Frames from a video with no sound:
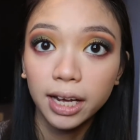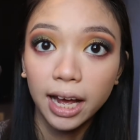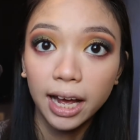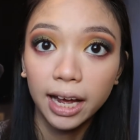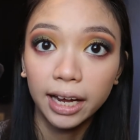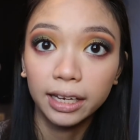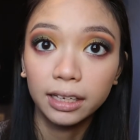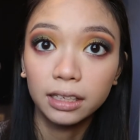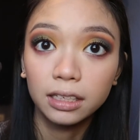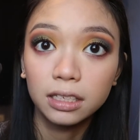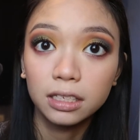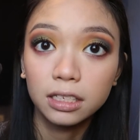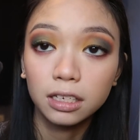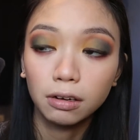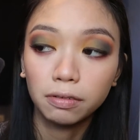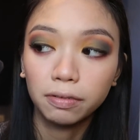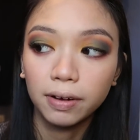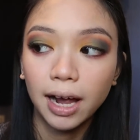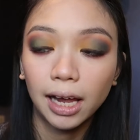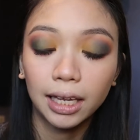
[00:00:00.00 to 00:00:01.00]
kinds
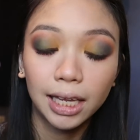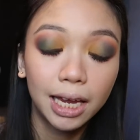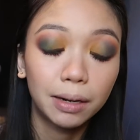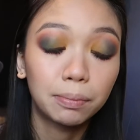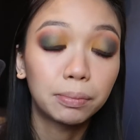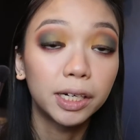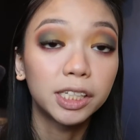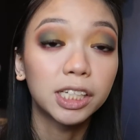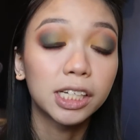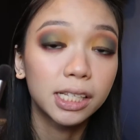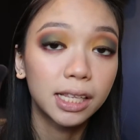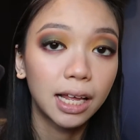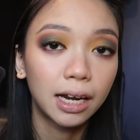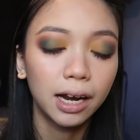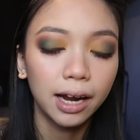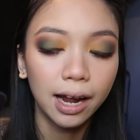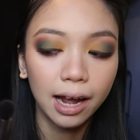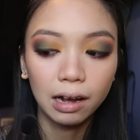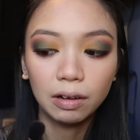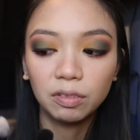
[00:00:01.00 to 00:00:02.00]
of highlight brushes that
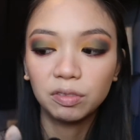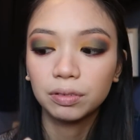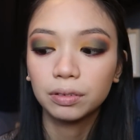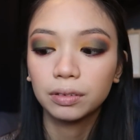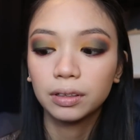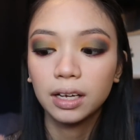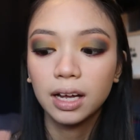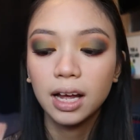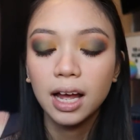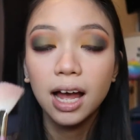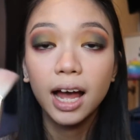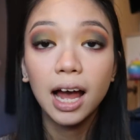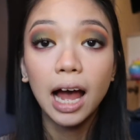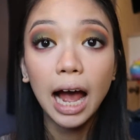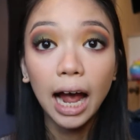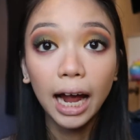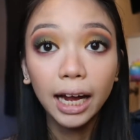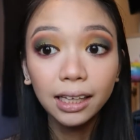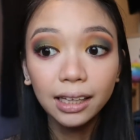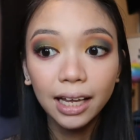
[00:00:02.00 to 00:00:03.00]
I have.
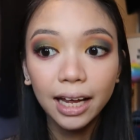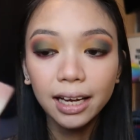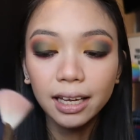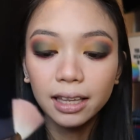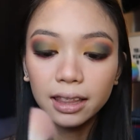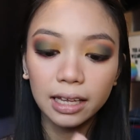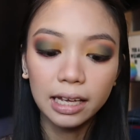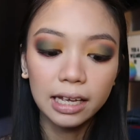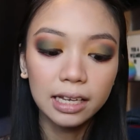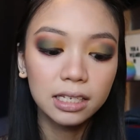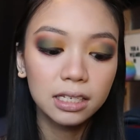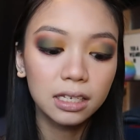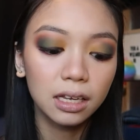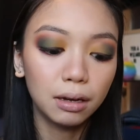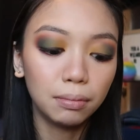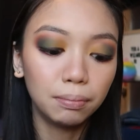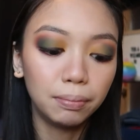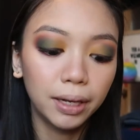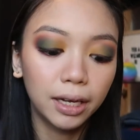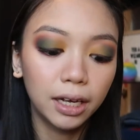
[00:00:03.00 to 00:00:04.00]
I like this
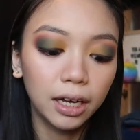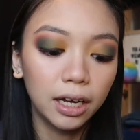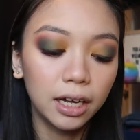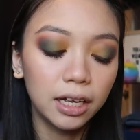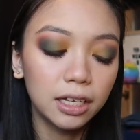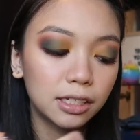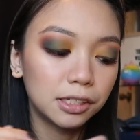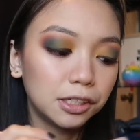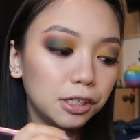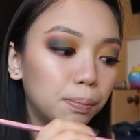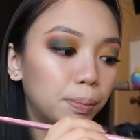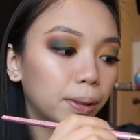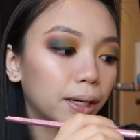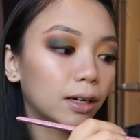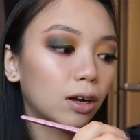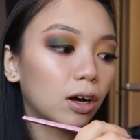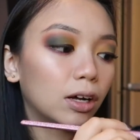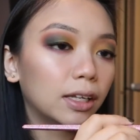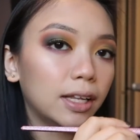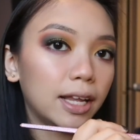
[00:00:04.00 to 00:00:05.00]
because you put
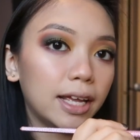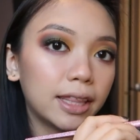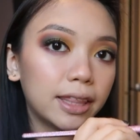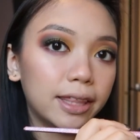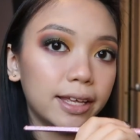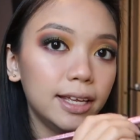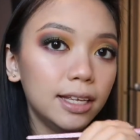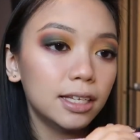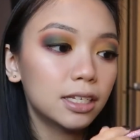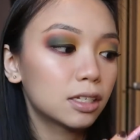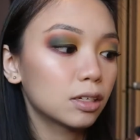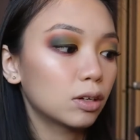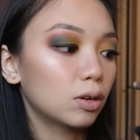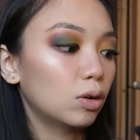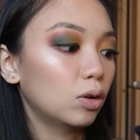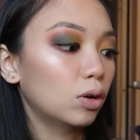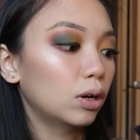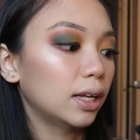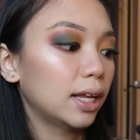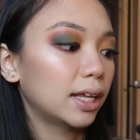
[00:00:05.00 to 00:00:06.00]
it on like this
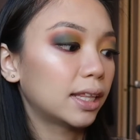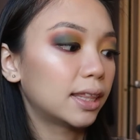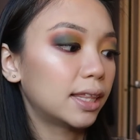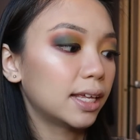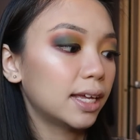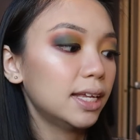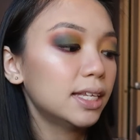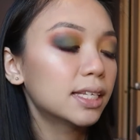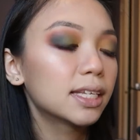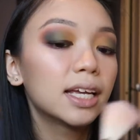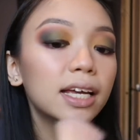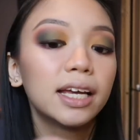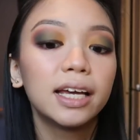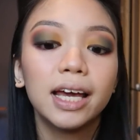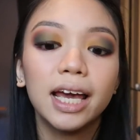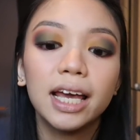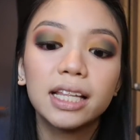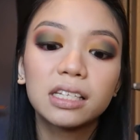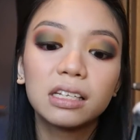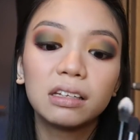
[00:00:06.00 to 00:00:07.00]
or like this.
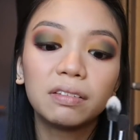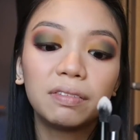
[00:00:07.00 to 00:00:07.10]
It's